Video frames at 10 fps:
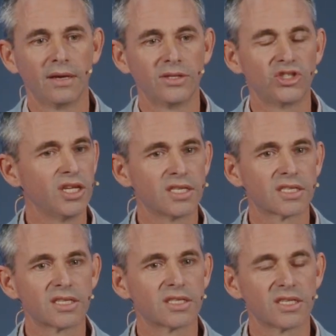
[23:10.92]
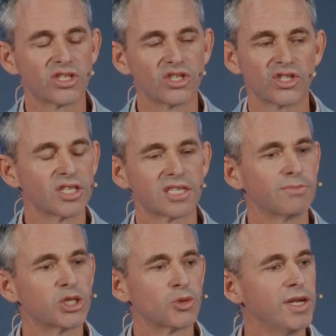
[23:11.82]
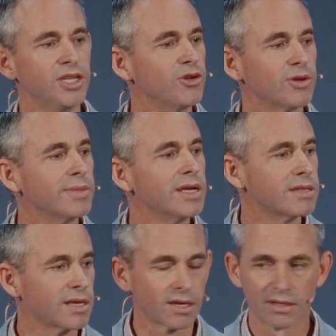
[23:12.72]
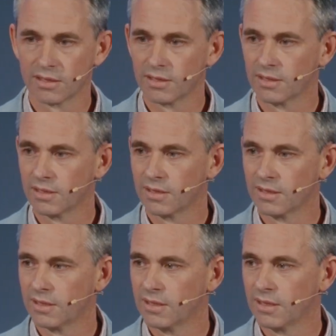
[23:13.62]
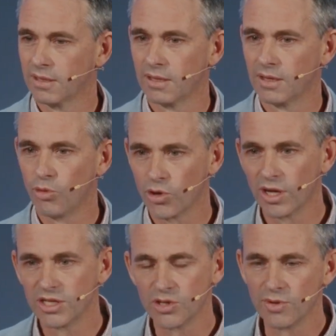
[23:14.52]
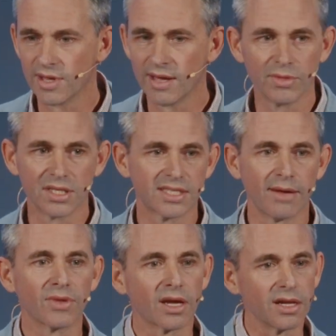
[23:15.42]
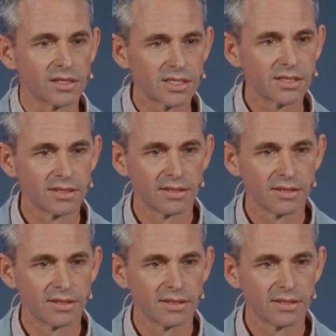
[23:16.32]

And Jesus says, This is just a between you and me thing. What I do with them is something else.